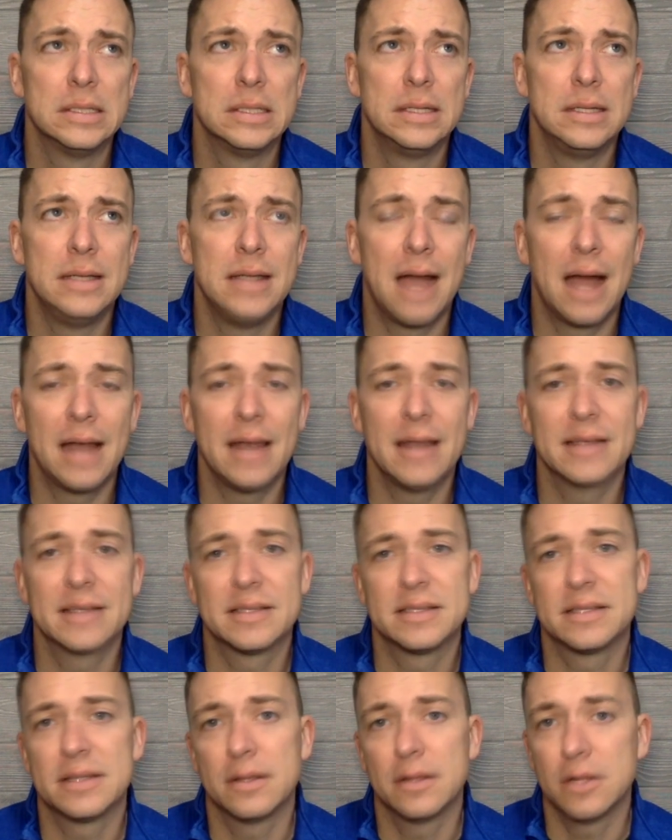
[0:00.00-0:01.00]
not
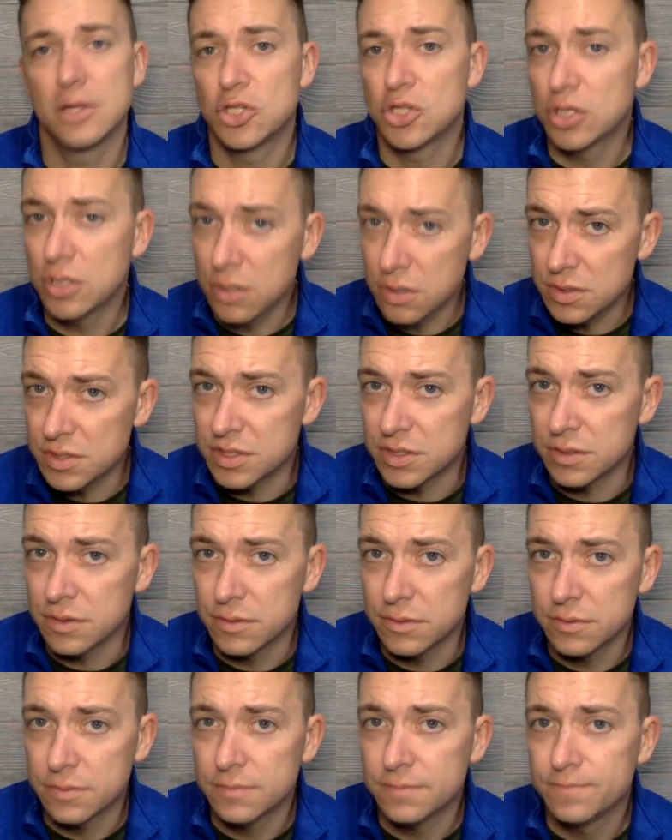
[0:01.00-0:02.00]
necessarily choose
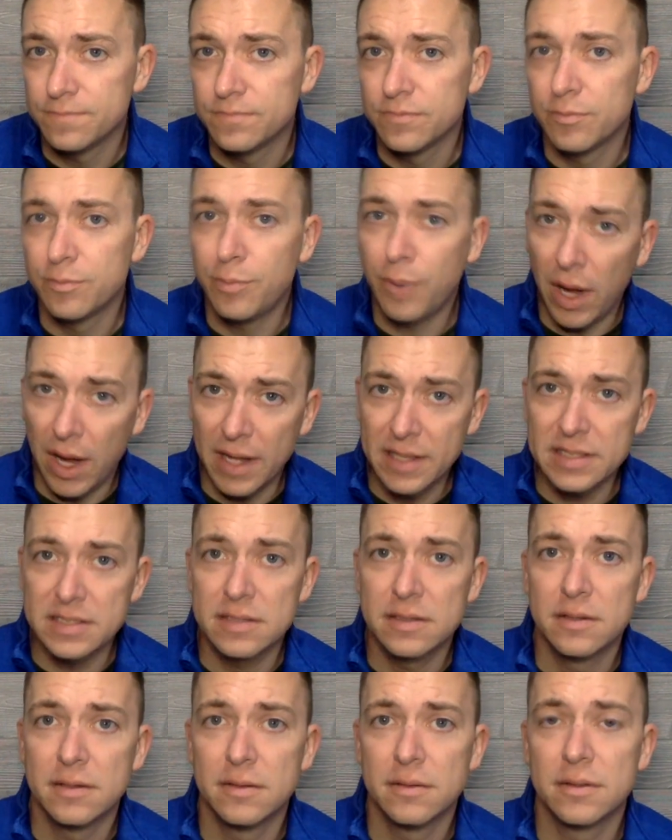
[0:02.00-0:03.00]
you,
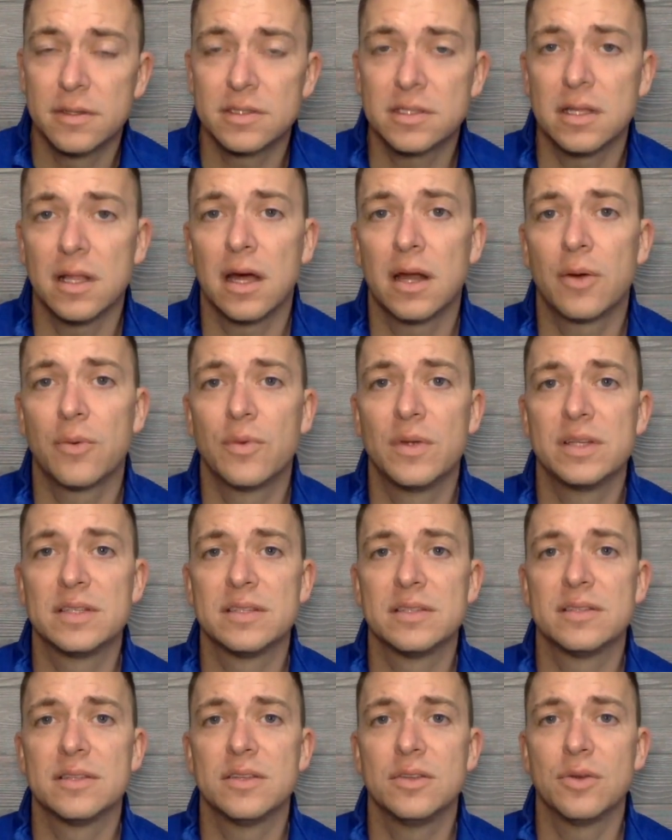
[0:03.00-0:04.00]
but there's a lot of
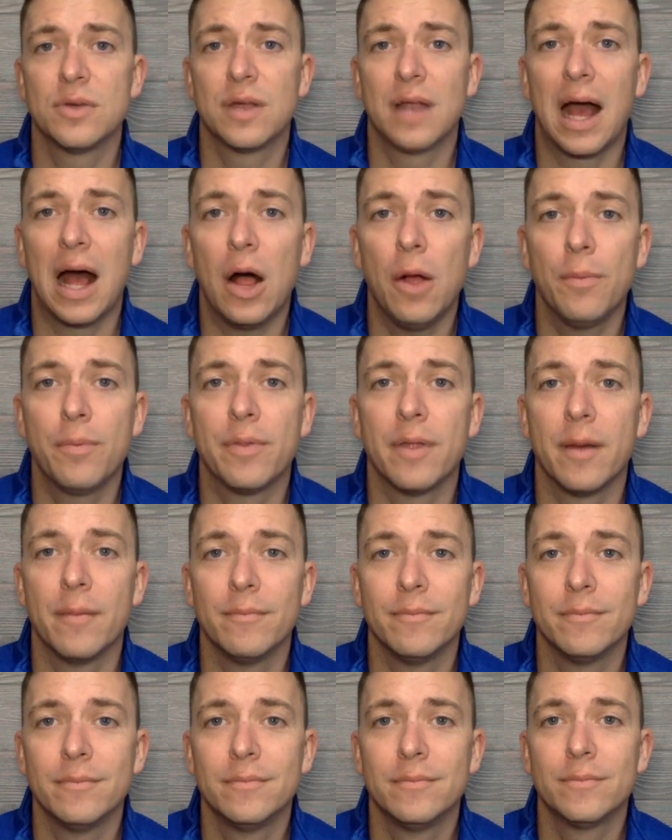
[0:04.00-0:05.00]
reasons that you can help
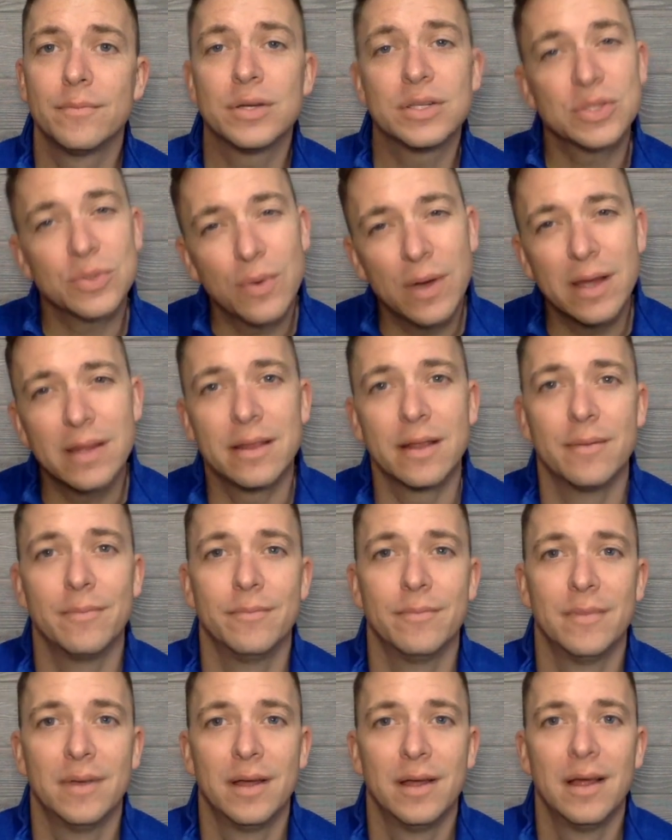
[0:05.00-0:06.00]
them, persuade
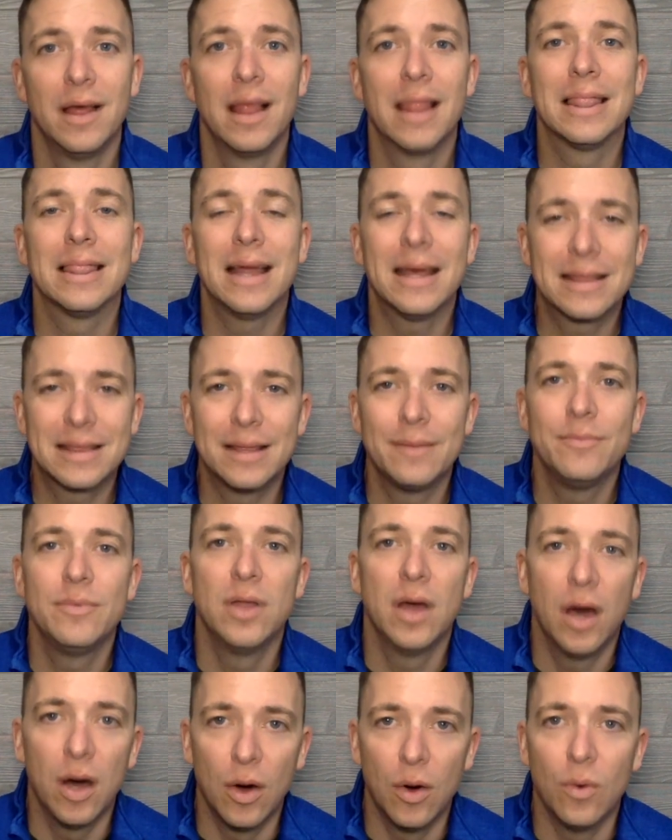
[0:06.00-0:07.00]
them, let
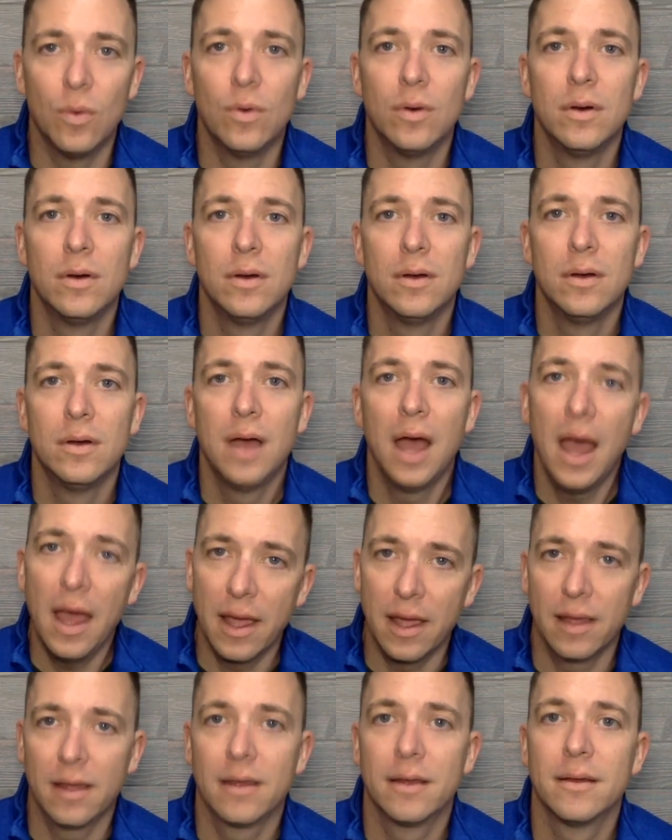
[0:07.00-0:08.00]
them know,
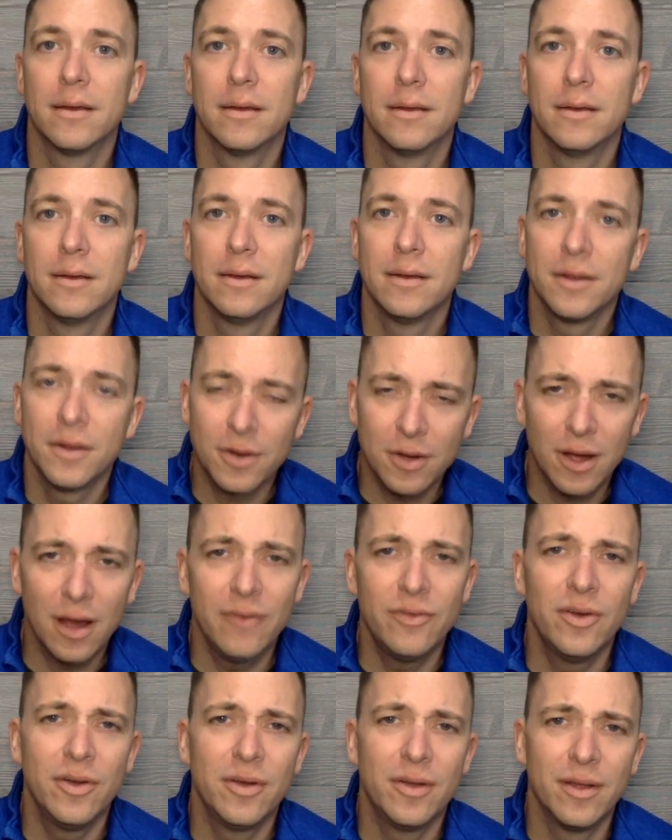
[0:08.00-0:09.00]
hey, you're
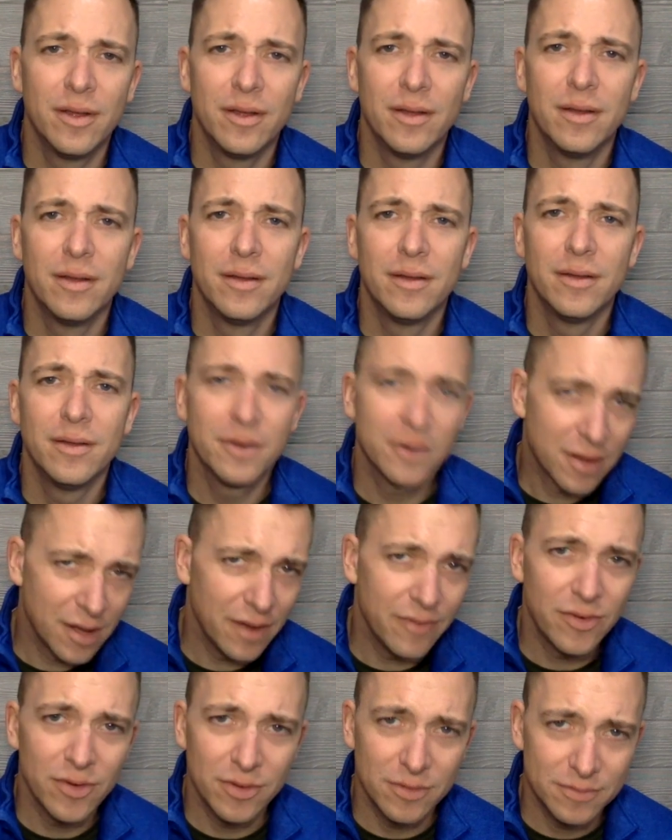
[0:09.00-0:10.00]
covered you're
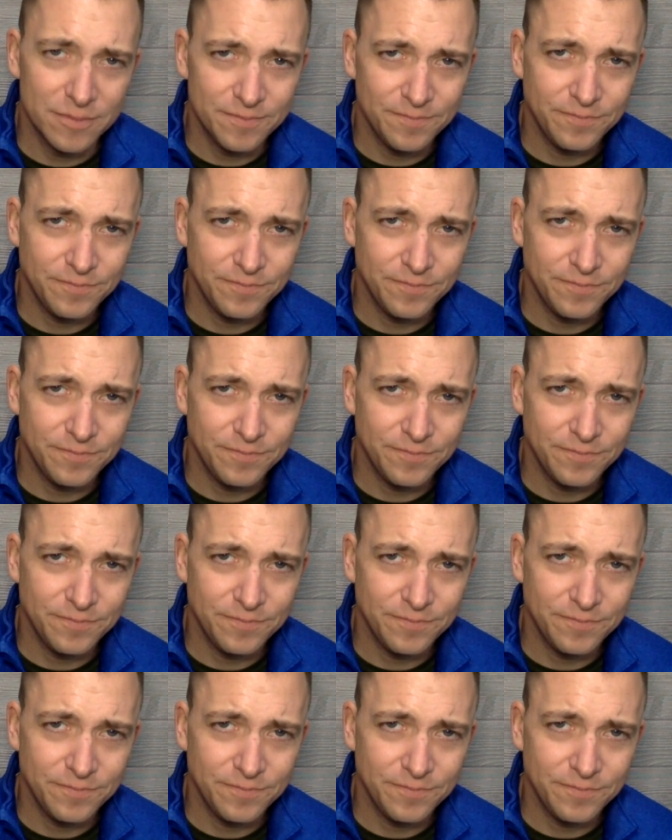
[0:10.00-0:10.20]
covered.